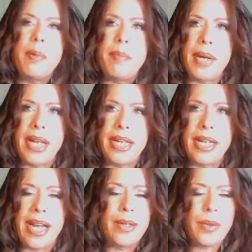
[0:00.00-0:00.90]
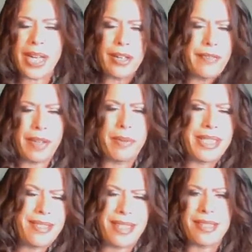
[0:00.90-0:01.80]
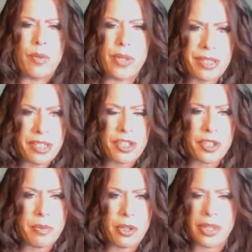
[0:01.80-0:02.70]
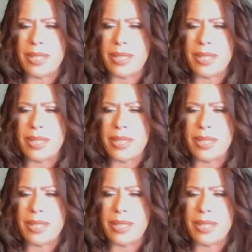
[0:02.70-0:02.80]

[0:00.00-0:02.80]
But I don't care if anybody says that wasn't a smirk.